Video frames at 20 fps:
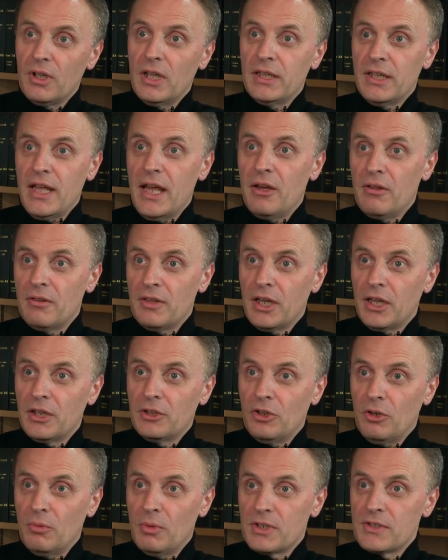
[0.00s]
and health
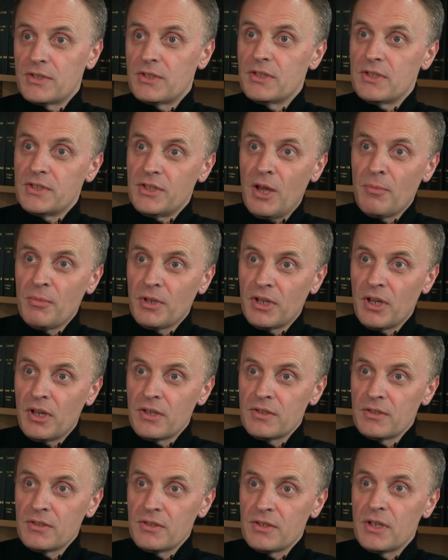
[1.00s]
economics, Simon
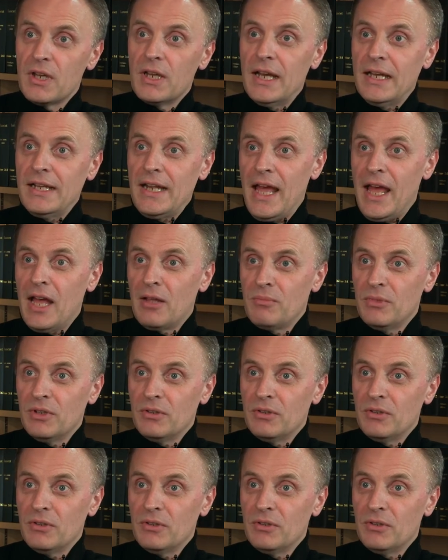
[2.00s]
Cousins and Anne